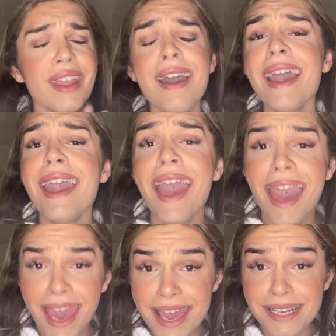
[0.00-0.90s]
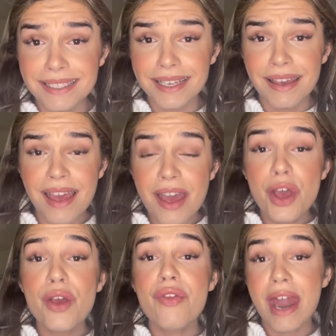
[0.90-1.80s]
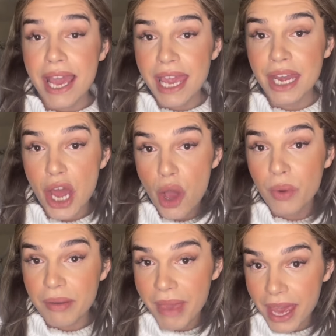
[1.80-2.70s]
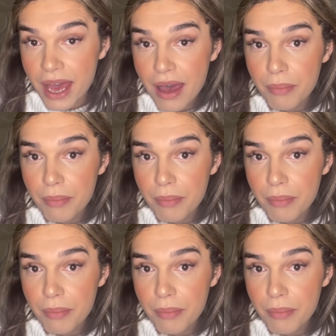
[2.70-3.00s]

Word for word: I hate that I cannot wear makeup